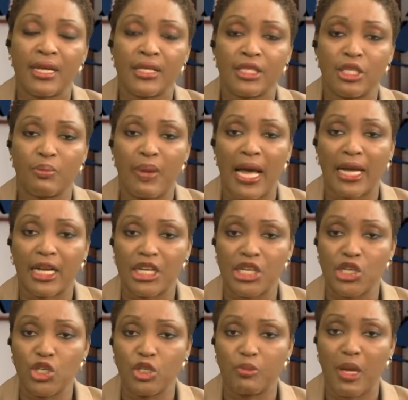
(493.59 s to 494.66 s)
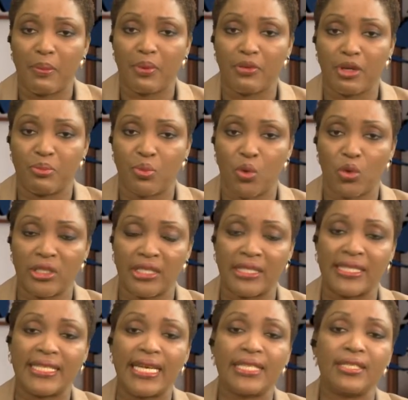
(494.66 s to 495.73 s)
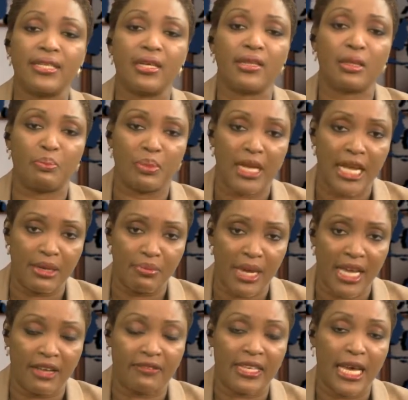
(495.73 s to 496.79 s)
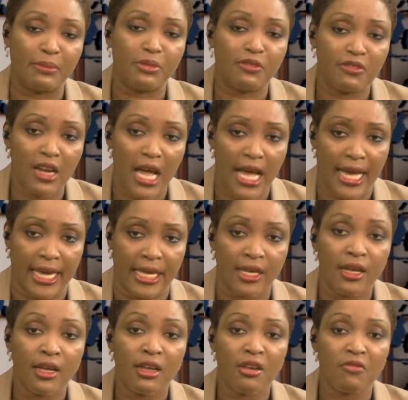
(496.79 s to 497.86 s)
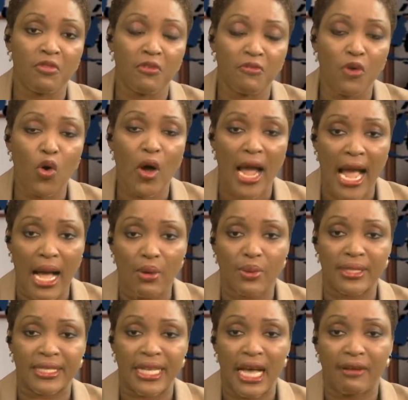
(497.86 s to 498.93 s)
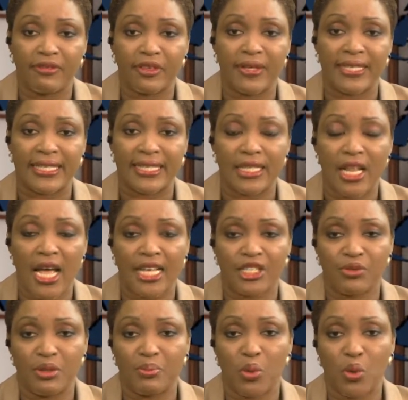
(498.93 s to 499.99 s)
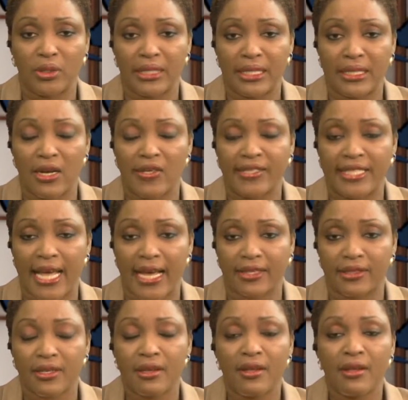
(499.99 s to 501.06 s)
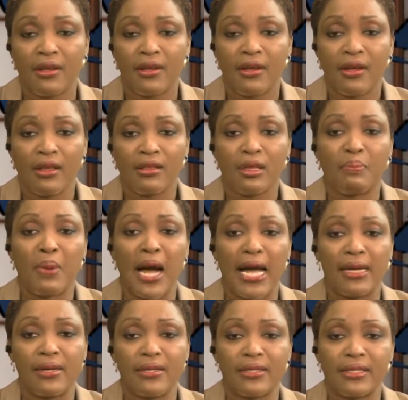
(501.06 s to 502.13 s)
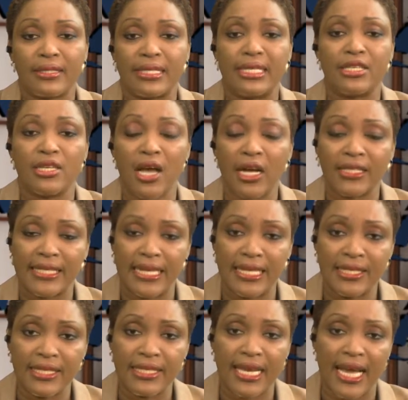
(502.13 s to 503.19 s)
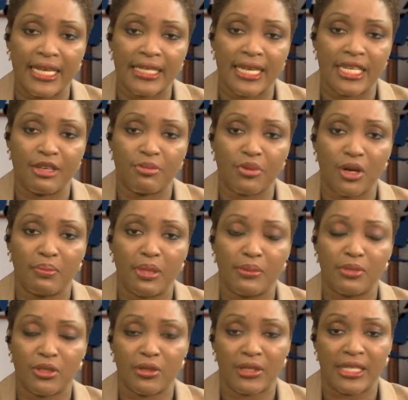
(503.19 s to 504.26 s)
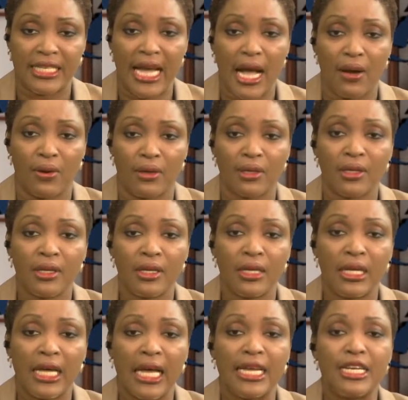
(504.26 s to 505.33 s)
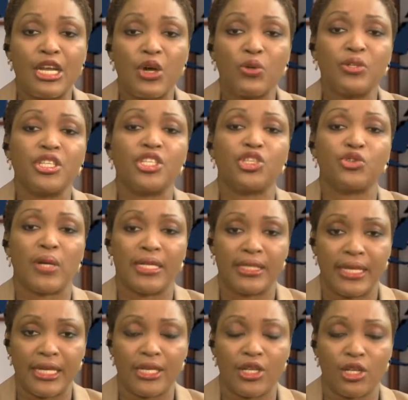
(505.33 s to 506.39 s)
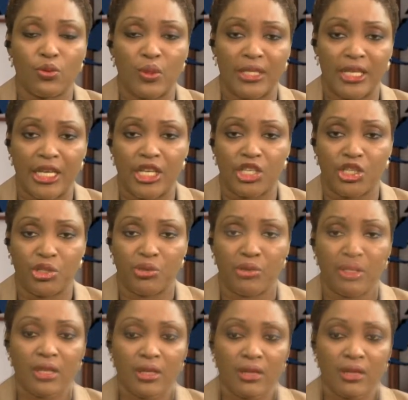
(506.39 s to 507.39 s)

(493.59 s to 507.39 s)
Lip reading: to back a newspaper report suggesting the plane may have kept flying for 4 hours after its last reported contact. The pilots did not indicate any problem to the tower, and no distress signal was issued.